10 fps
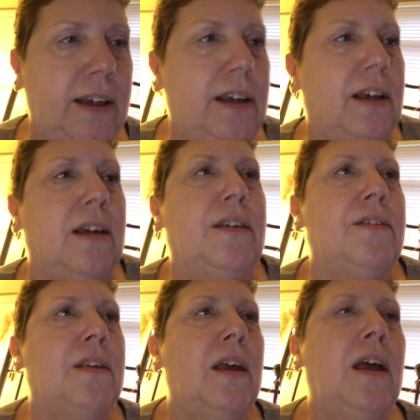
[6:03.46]
He
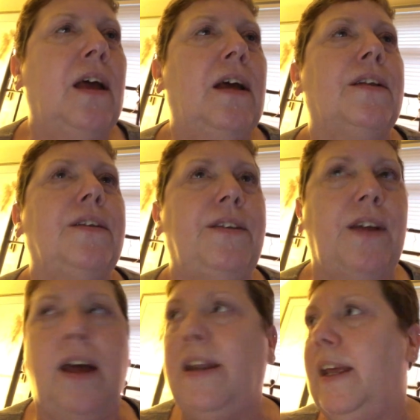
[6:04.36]
is
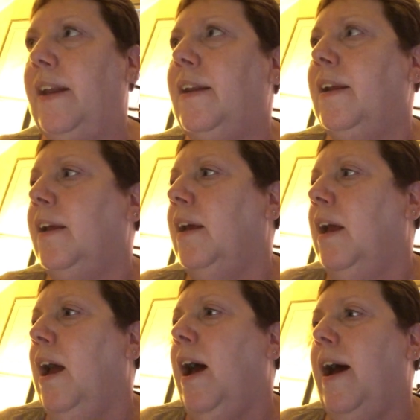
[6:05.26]
done in.
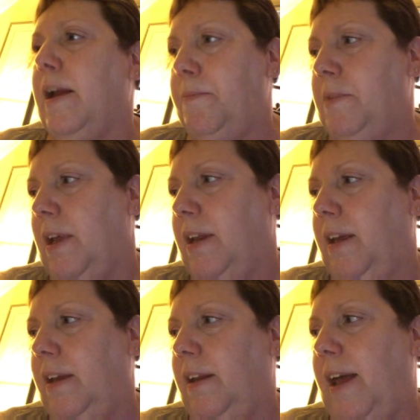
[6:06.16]
I'm done
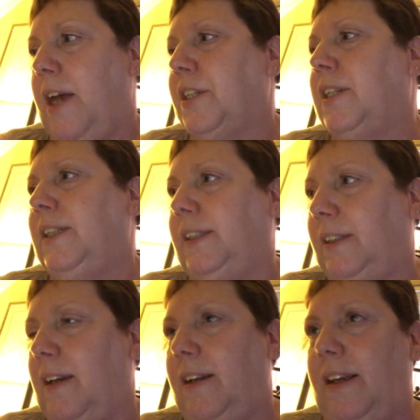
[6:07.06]
in, Ashley's
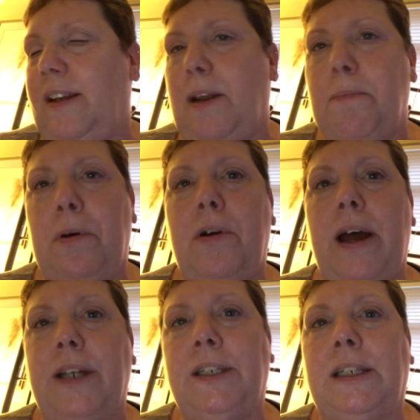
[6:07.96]
done in, and poor
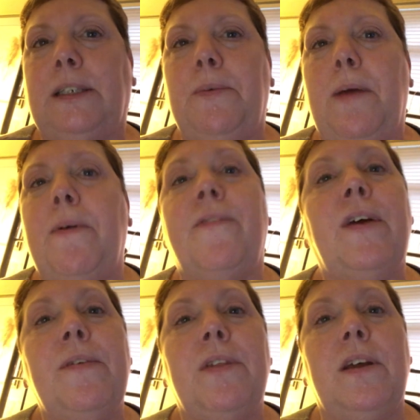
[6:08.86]
Ash has to be up at
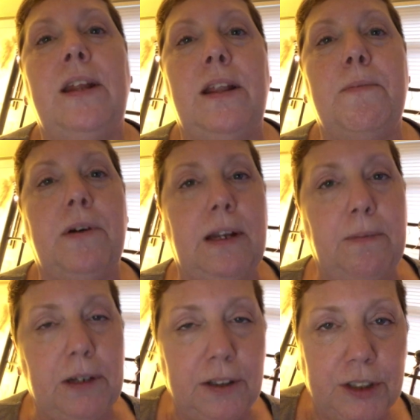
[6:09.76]
five thirty in the morning
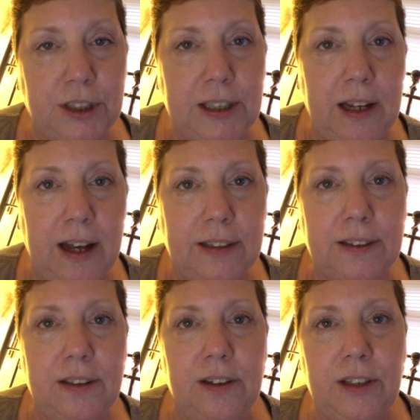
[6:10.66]
because she has
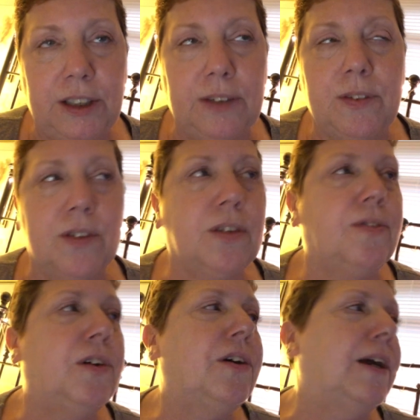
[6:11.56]
an early shift at
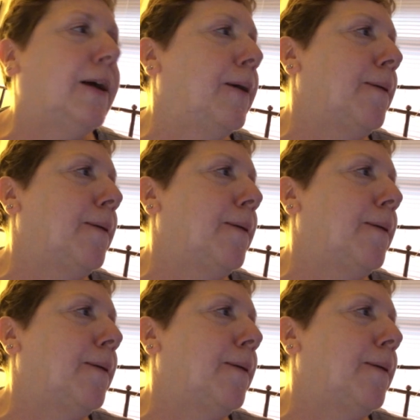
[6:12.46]
Sephora.